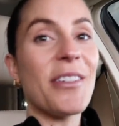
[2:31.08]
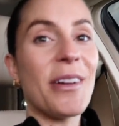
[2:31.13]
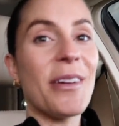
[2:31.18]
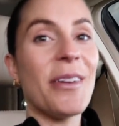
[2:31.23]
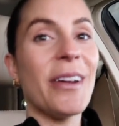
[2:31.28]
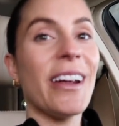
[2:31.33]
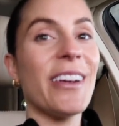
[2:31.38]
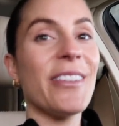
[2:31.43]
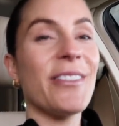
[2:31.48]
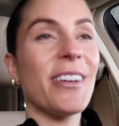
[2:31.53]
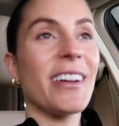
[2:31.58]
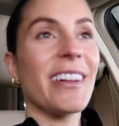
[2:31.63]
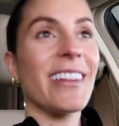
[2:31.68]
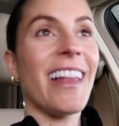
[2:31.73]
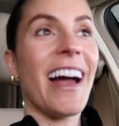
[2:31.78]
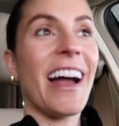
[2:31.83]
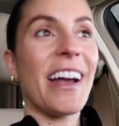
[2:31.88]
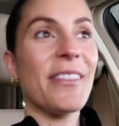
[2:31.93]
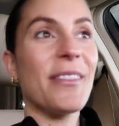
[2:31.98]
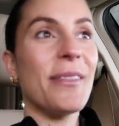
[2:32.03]
for, for
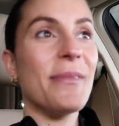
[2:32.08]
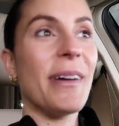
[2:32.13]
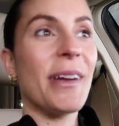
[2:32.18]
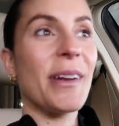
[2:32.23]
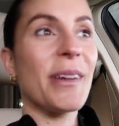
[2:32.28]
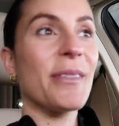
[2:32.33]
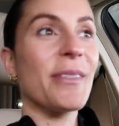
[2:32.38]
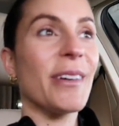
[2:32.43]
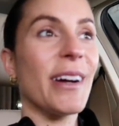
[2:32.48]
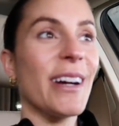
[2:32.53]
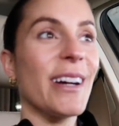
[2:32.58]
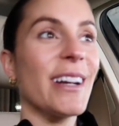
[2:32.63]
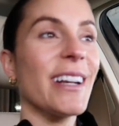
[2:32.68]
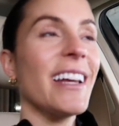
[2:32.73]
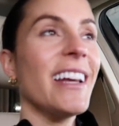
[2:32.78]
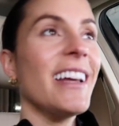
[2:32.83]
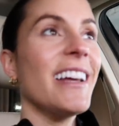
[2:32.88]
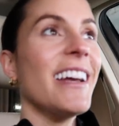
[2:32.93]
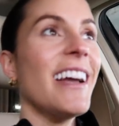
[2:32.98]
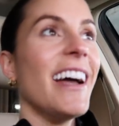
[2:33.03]
lack of a better word.
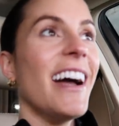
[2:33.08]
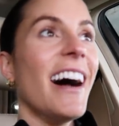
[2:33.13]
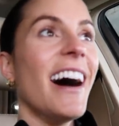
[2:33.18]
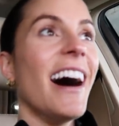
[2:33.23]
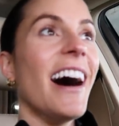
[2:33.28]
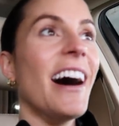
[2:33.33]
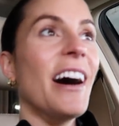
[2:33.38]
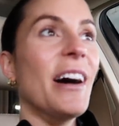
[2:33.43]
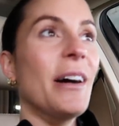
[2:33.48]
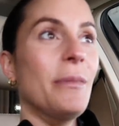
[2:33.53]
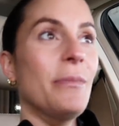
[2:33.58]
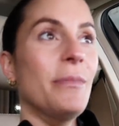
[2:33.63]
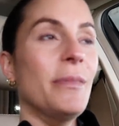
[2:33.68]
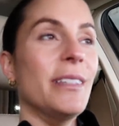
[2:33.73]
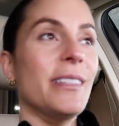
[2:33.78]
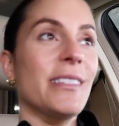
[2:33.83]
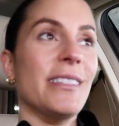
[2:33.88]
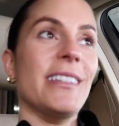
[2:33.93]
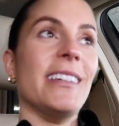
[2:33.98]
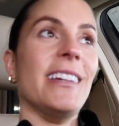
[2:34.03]

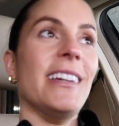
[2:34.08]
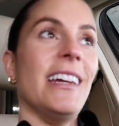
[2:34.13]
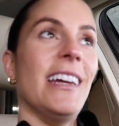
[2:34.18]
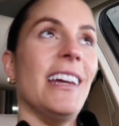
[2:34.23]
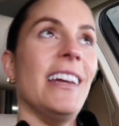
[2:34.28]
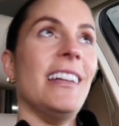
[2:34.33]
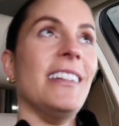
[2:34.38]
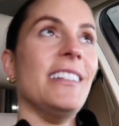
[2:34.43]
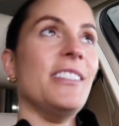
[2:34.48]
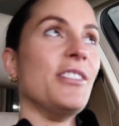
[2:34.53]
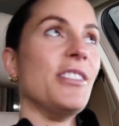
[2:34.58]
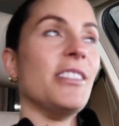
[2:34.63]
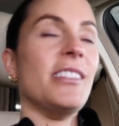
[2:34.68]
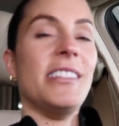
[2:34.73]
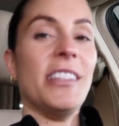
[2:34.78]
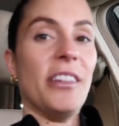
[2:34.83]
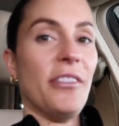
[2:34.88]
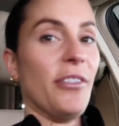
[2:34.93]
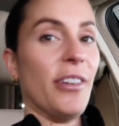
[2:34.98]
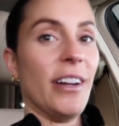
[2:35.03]
Um, it's just
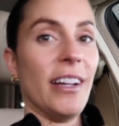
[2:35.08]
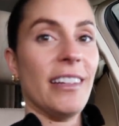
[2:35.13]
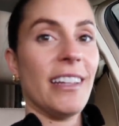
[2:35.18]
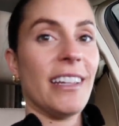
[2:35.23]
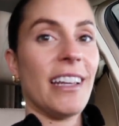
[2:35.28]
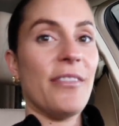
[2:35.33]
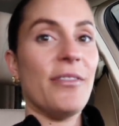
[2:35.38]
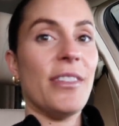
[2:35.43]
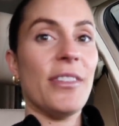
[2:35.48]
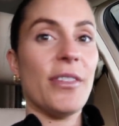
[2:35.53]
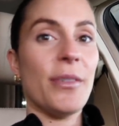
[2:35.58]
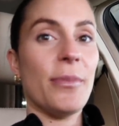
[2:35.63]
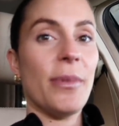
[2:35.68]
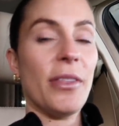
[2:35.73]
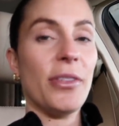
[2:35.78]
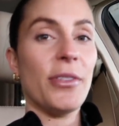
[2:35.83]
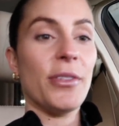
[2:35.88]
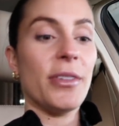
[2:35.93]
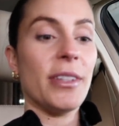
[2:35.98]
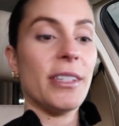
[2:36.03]
different. Like I've never
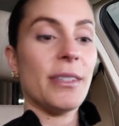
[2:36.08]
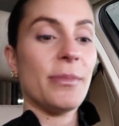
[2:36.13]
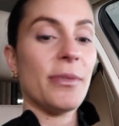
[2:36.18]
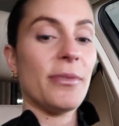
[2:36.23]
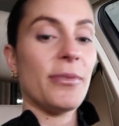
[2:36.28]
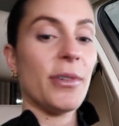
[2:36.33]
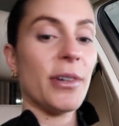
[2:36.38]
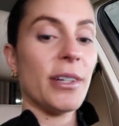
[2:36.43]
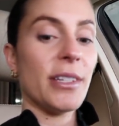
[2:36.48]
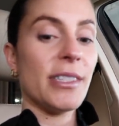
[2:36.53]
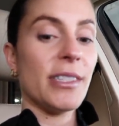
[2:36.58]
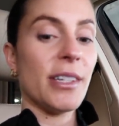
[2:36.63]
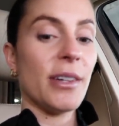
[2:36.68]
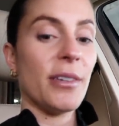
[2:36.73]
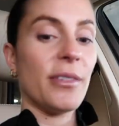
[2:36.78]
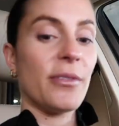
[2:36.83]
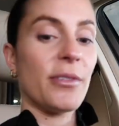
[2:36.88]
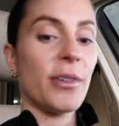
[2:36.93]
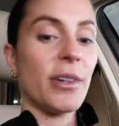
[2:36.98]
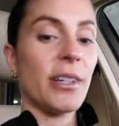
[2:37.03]
been through this before. So
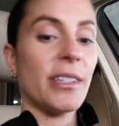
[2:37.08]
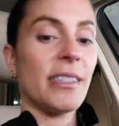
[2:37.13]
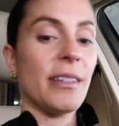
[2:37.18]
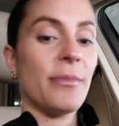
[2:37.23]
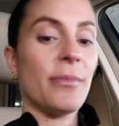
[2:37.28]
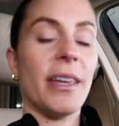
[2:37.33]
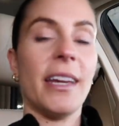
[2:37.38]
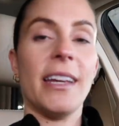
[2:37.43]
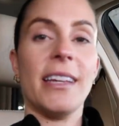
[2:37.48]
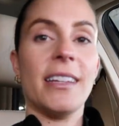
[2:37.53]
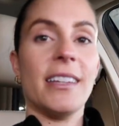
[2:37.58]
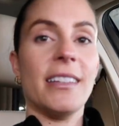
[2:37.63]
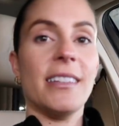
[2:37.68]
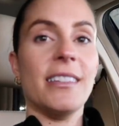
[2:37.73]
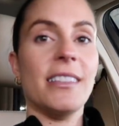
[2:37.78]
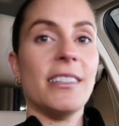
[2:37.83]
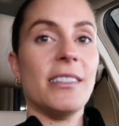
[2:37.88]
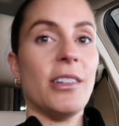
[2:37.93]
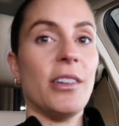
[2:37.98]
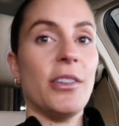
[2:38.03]
of course I'm like,
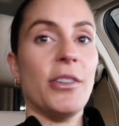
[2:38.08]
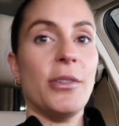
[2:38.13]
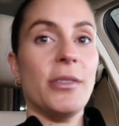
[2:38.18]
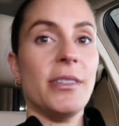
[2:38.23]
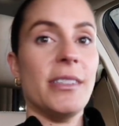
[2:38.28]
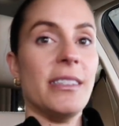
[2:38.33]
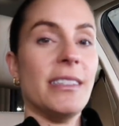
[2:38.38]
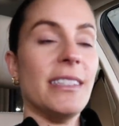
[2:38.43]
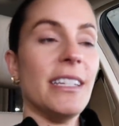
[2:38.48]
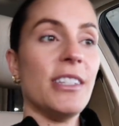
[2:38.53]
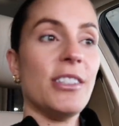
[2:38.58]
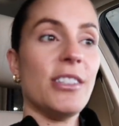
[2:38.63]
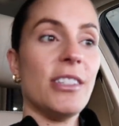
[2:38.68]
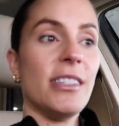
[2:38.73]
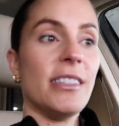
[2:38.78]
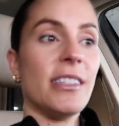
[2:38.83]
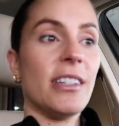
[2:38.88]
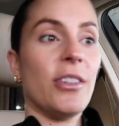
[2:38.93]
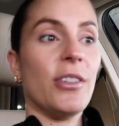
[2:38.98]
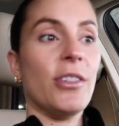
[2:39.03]
this is all new
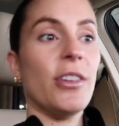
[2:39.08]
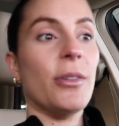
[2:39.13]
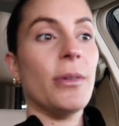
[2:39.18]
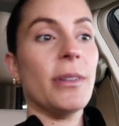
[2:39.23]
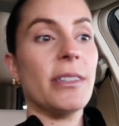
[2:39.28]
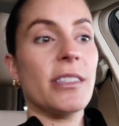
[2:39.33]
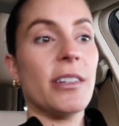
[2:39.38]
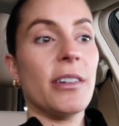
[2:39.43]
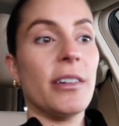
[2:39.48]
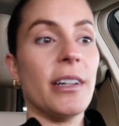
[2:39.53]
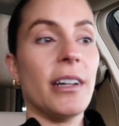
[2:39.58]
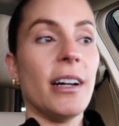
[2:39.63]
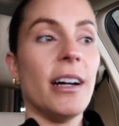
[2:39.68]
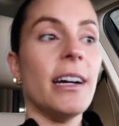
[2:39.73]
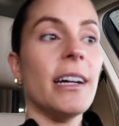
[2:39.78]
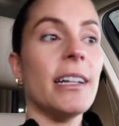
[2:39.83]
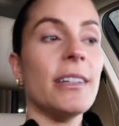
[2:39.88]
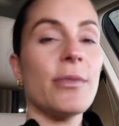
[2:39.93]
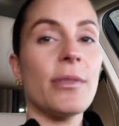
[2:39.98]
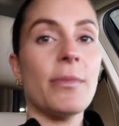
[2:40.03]
sensations. I don't know what's going
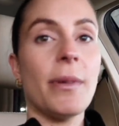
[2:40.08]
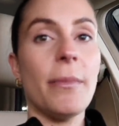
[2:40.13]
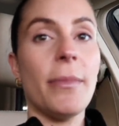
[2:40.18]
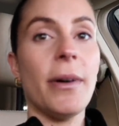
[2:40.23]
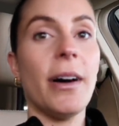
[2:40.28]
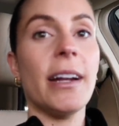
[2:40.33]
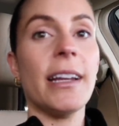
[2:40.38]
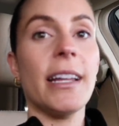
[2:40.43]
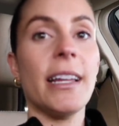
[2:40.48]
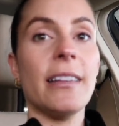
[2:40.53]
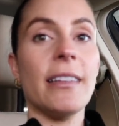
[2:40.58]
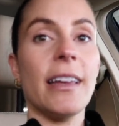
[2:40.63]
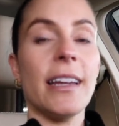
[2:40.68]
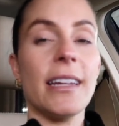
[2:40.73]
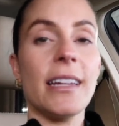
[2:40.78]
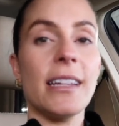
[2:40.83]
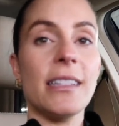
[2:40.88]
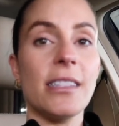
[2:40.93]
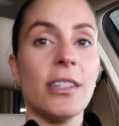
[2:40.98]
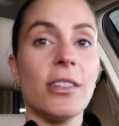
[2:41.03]
on with my body.
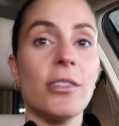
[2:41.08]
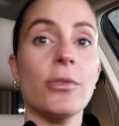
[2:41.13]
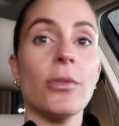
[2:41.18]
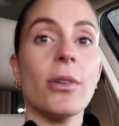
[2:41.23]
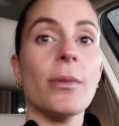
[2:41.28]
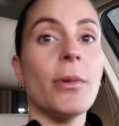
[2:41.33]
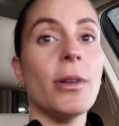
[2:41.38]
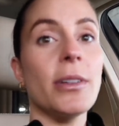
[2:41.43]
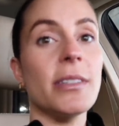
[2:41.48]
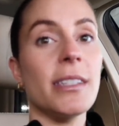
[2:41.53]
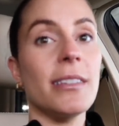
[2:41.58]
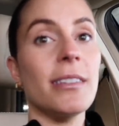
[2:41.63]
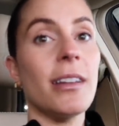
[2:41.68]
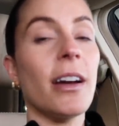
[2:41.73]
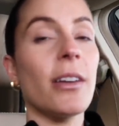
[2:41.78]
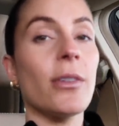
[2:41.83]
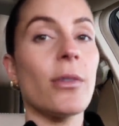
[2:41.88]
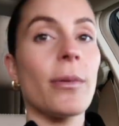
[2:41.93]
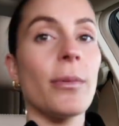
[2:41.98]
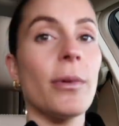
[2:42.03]
Like, is it normal? Is it
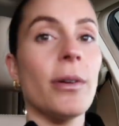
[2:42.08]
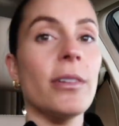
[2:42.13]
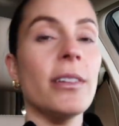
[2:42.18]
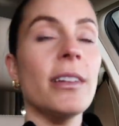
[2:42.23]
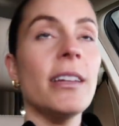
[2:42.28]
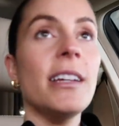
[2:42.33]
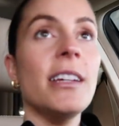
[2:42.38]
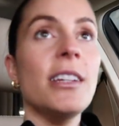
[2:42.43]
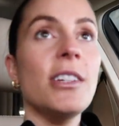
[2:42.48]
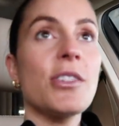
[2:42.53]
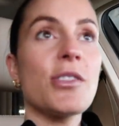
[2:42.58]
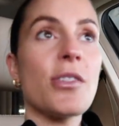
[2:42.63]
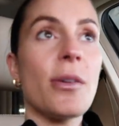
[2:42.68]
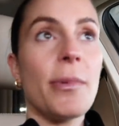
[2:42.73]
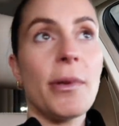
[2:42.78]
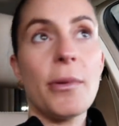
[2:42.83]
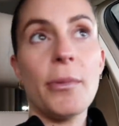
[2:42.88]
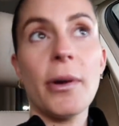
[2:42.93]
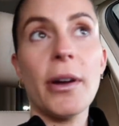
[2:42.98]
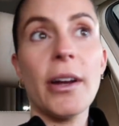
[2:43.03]
not normal? Should I
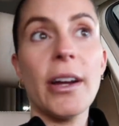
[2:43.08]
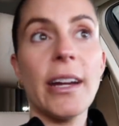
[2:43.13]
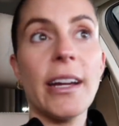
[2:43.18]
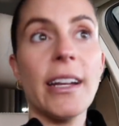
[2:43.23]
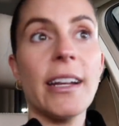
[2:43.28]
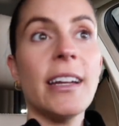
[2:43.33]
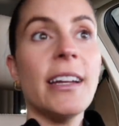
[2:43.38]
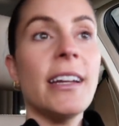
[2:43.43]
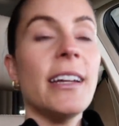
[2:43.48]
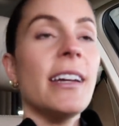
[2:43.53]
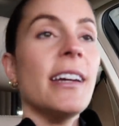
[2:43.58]
be worried?